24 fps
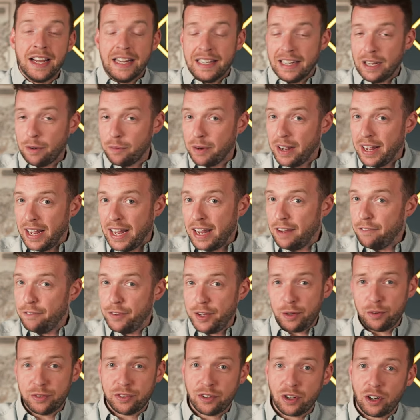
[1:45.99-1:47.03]
Now, if
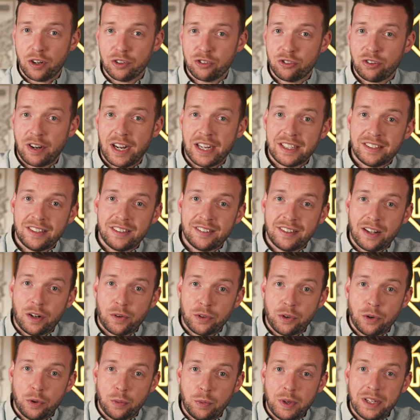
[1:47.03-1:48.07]
you start trying to sell
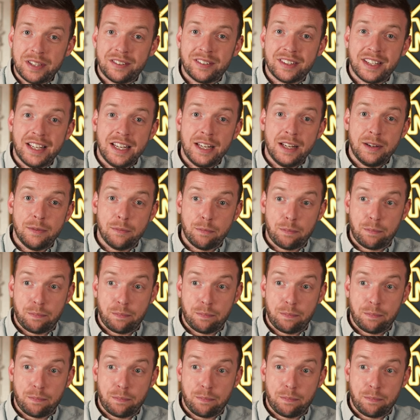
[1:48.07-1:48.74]
your whiskey